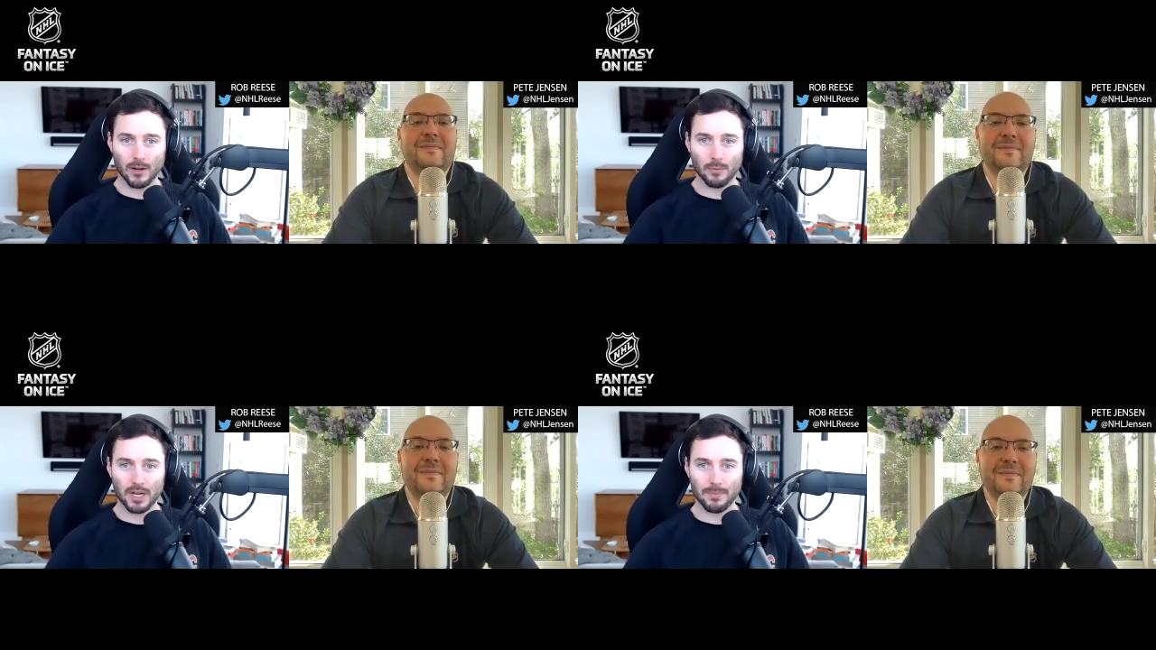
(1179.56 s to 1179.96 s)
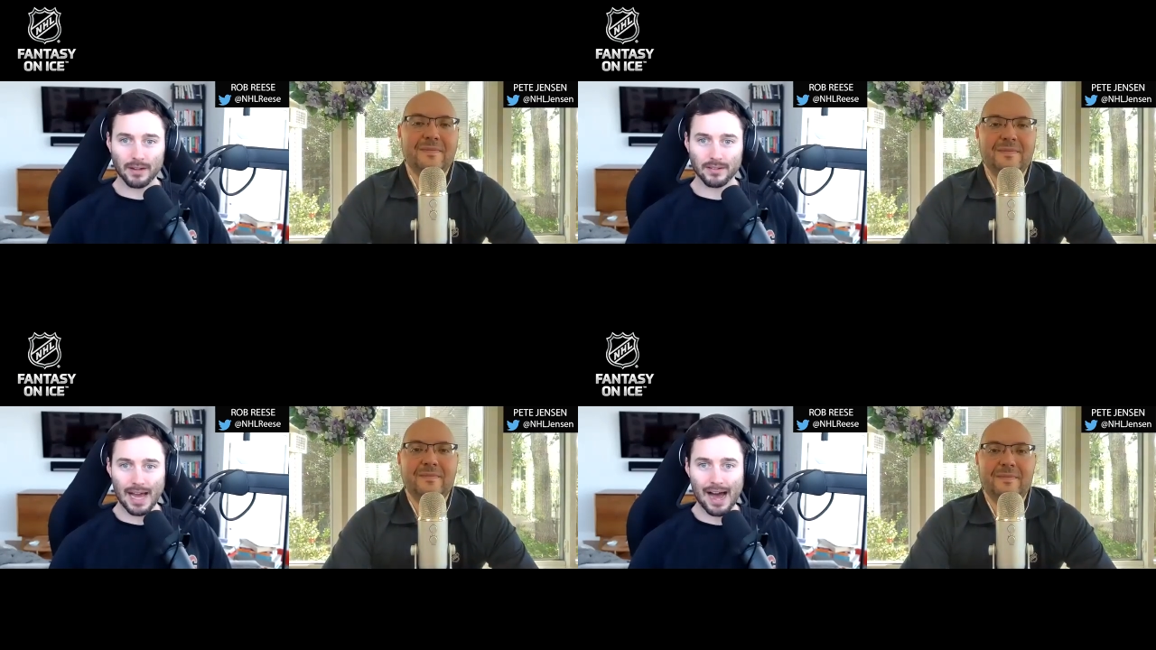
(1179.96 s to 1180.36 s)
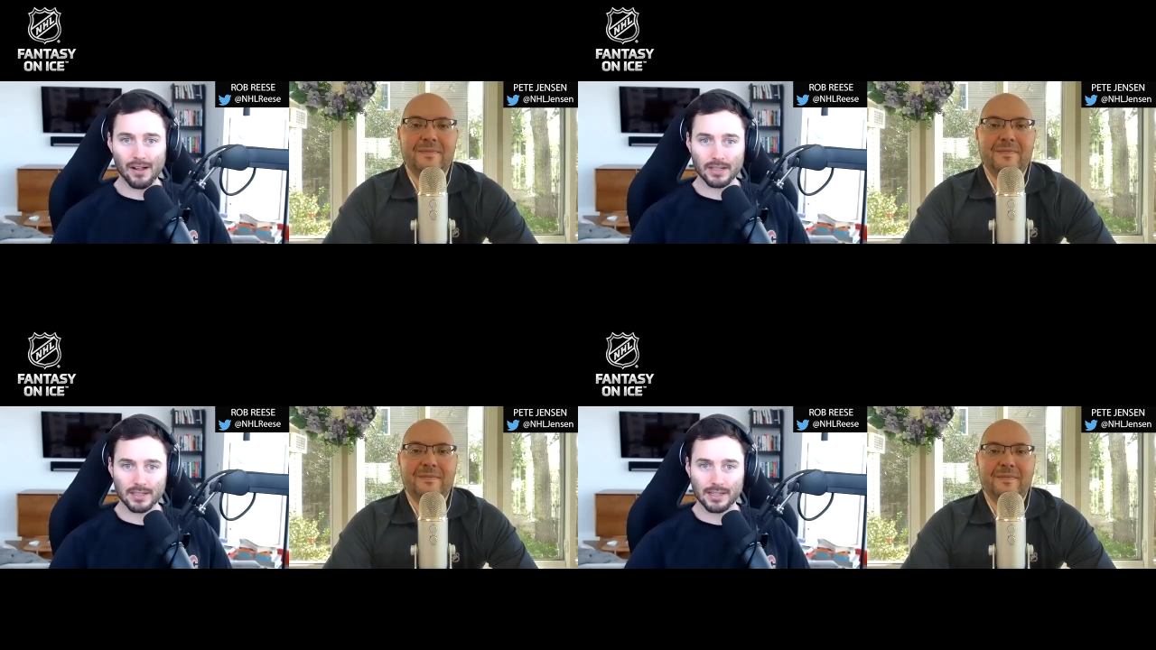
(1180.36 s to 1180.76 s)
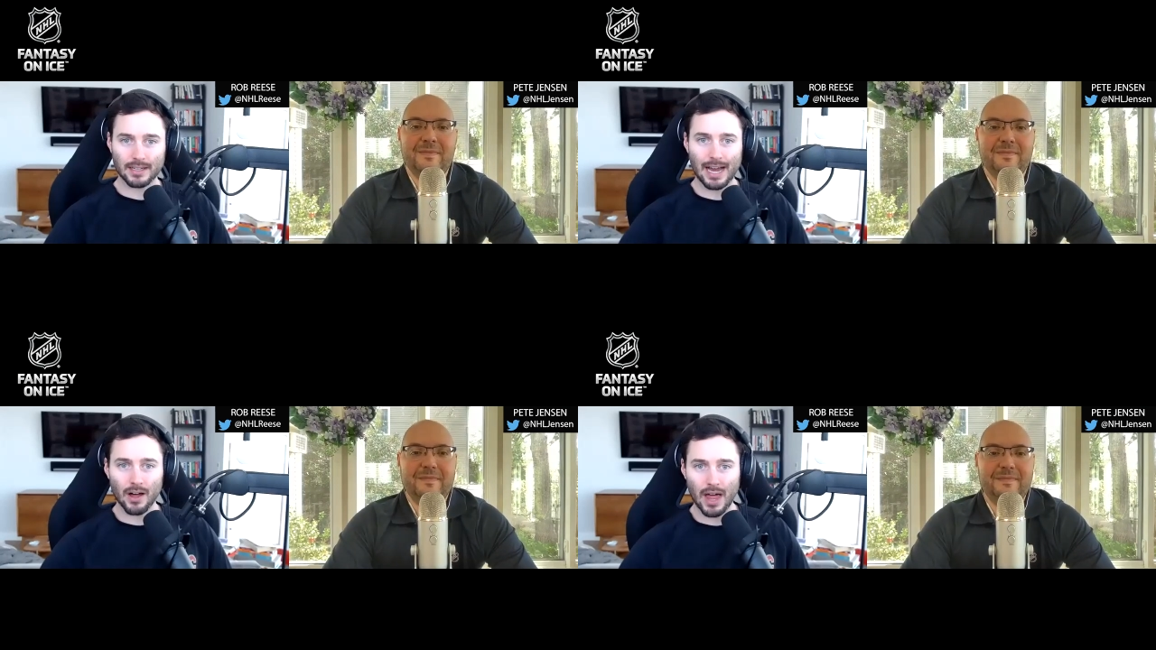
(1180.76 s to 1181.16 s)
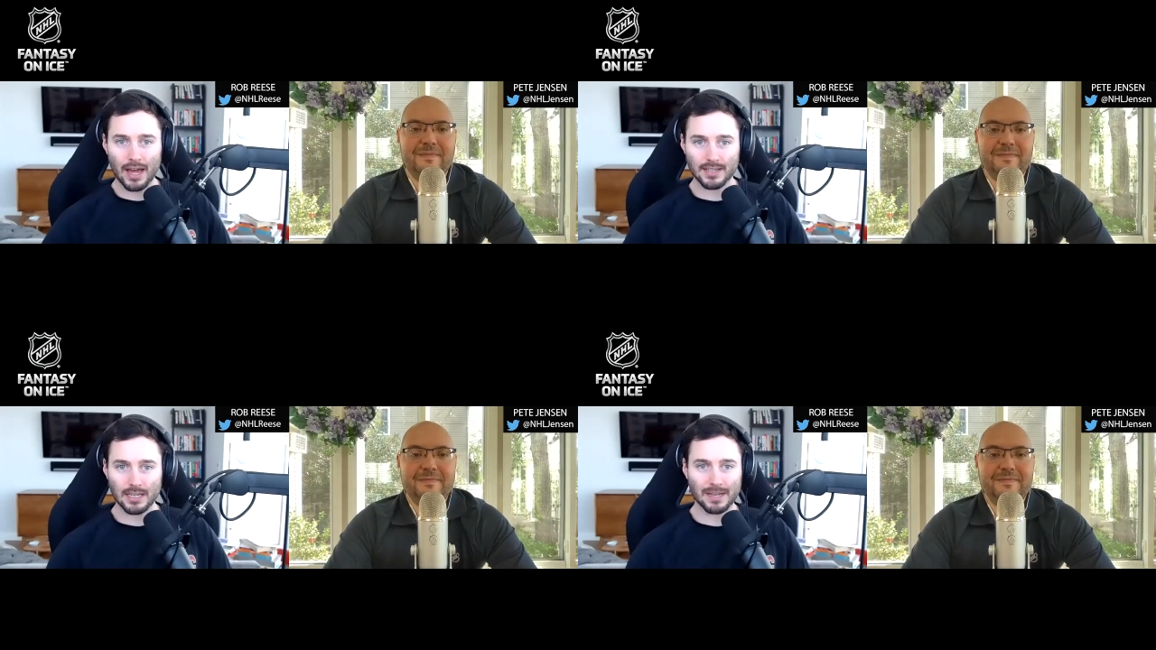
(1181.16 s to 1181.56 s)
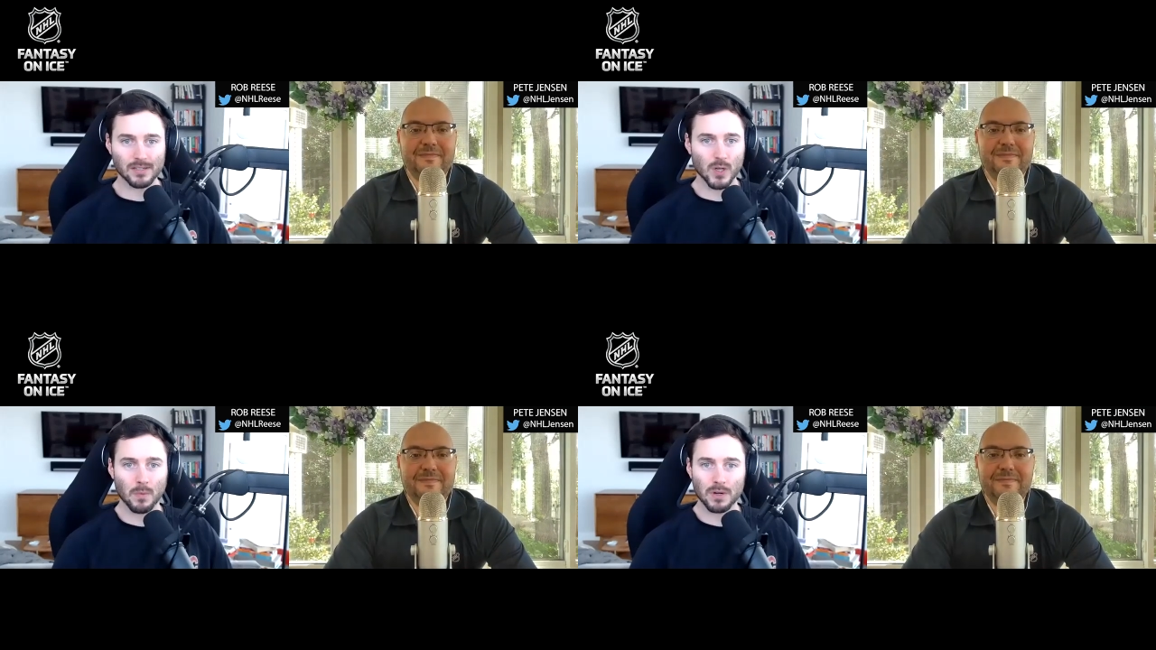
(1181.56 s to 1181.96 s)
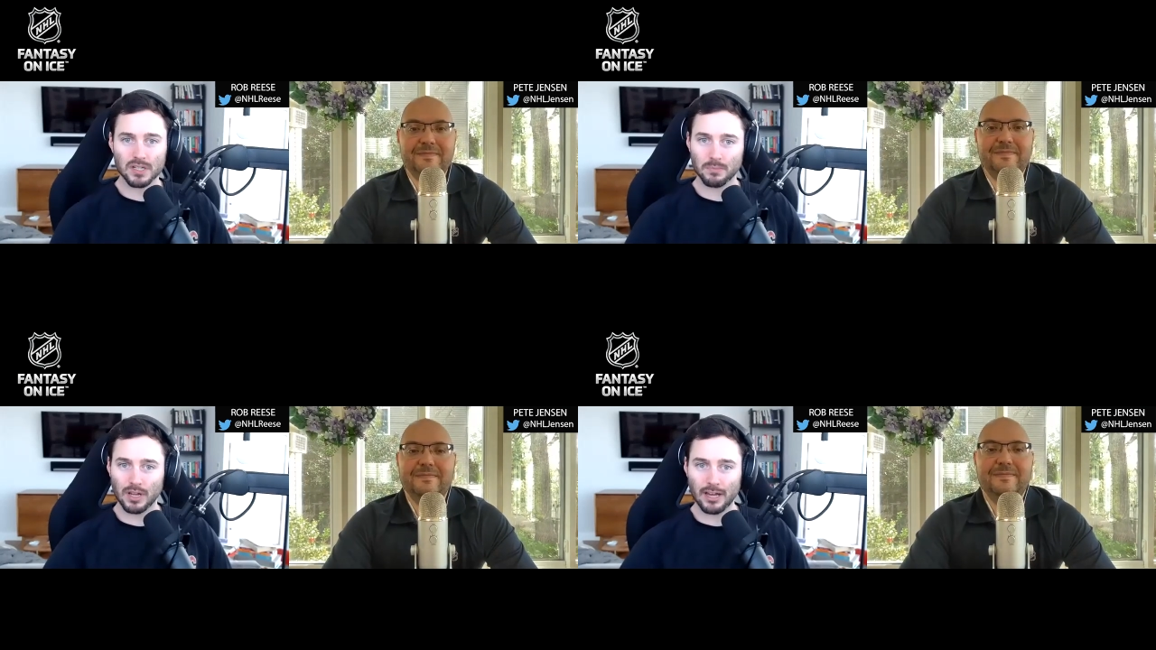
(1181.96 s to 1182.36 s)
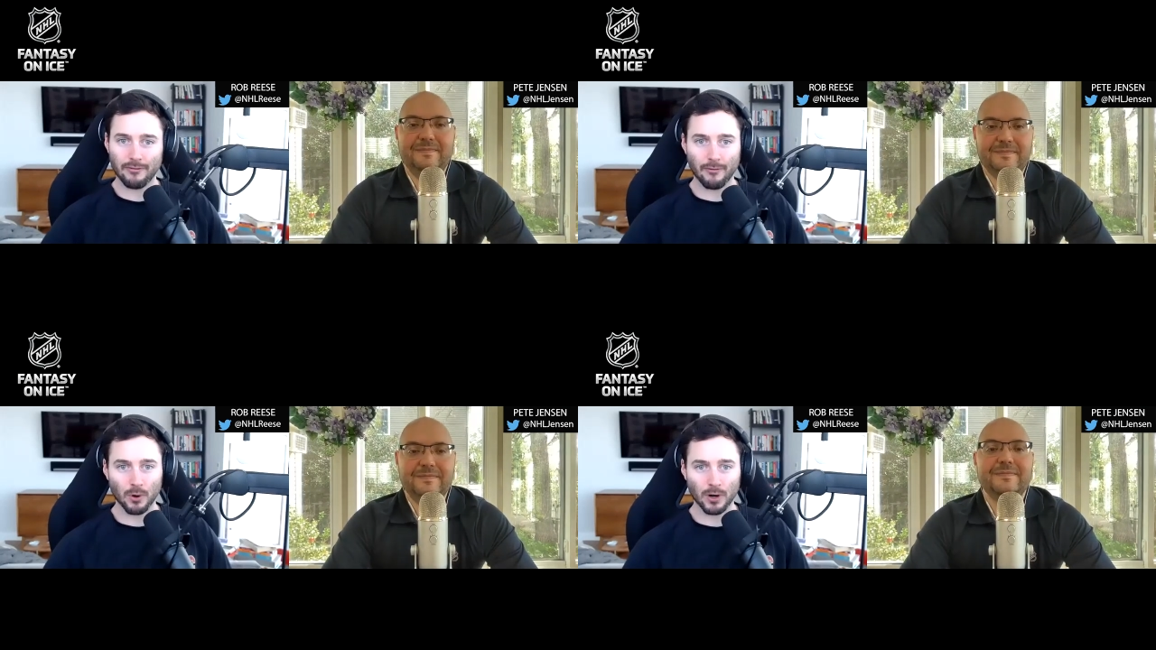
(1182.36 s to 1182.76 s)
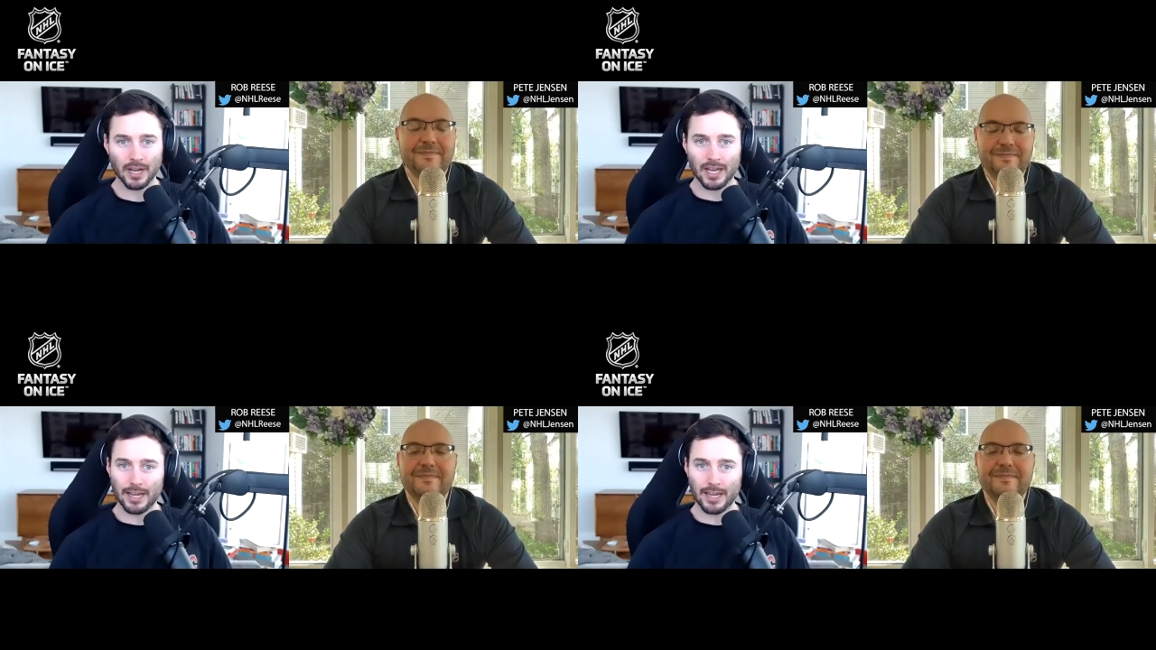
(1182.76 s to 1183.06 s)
Speaker 1: a little bit about Dallas and, and how that team has so much to play for.